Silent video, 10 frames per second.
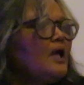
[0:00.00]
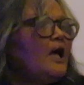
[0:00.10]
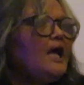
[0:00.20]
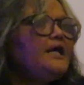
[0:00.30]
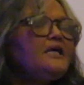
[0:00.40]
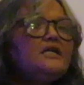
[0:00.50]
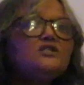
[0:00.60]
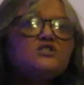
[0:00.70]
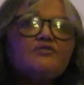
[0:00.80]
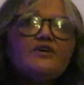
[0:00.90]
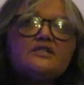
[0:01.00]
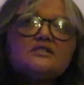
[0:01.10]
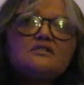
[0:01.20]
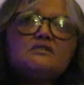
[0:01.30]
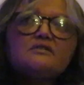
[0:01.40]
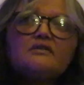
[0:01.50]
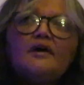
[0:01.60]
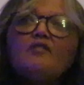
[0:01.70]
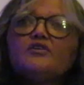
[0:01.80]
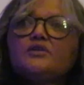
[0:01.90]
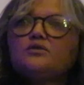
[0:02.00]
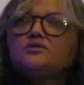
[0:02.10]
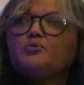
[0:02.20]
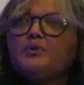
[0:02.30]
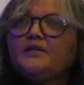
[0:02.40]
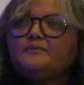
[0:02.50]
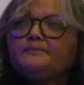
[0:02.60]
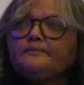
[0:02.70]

And each of us have a role to play.